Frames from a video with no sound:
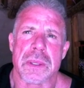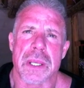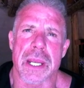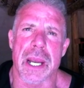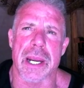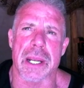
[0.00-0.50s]

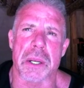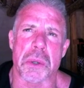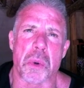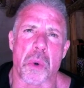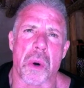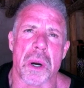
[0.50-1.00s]
You got to go to
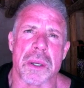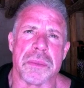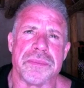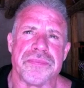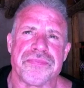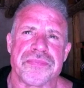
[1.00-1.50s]
war.
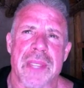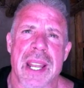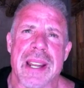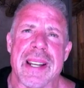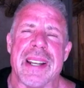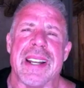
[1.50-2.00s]

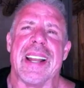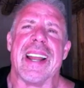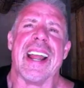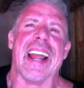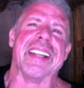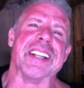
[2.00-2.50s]

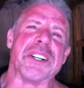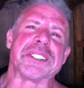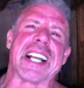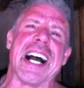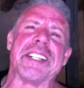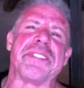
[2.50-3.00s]
And those
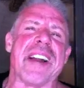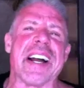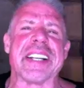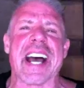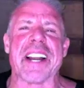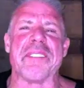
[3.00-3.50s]
guys
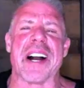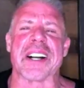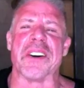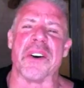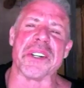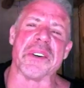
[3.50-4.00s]
found out
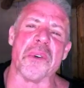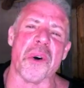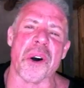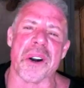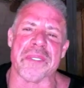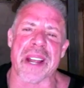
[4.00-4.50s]
about going to
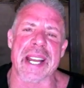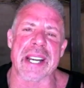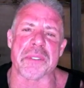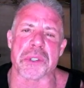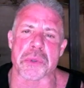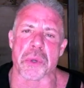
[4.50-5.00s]
war, man.
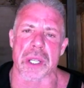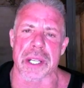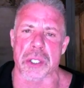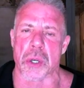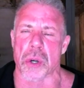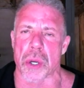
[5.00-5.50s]
It was really
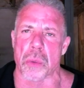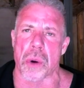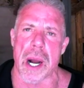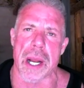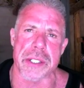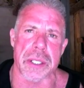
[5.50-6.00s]
cool to
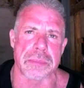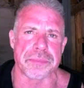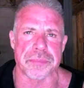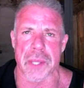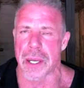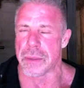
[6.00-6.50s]
watch.
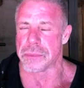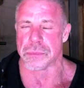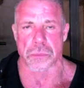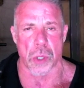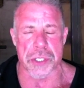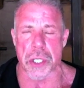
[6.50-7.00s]

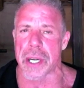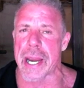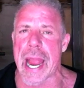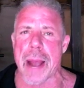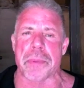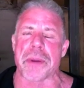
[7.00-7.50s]
What's going to
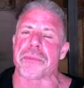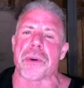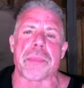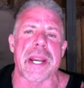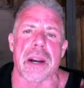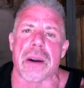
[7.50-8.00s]
happen
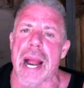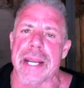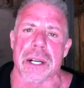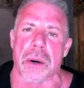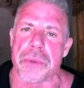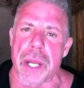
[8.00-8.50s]
from here, I
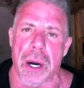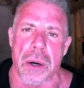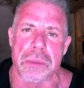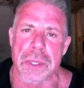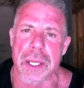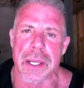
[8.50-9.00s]
don't know.
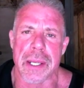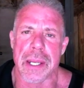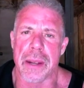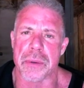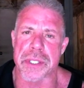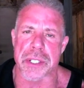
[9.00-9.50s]

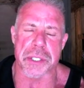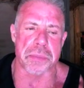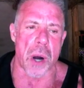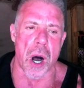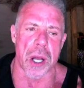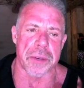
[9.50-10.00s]
It was a
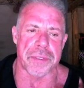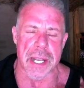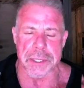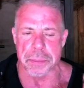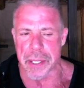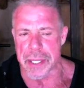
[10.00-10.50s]
small
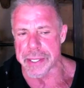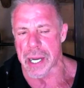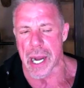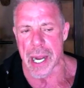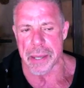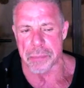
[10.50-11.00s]
investment of
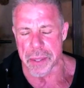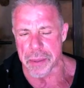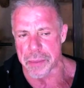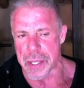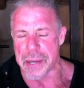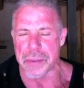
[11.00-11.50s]
time
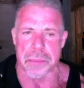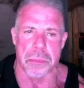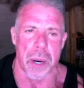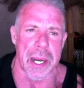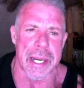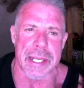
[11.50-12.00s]
and even
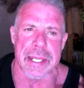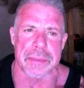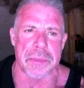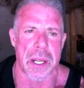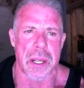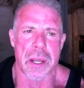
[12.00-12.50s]
money to
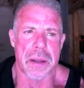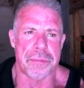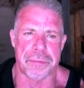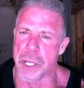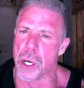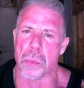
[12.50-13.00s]

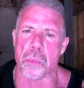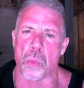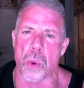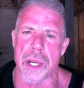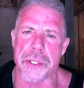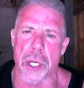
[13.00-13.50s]
film
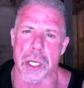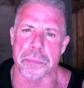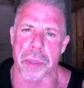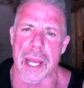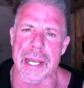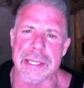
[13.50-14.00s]
what took
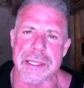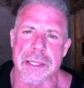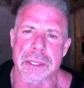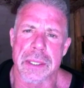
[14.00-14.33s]
place,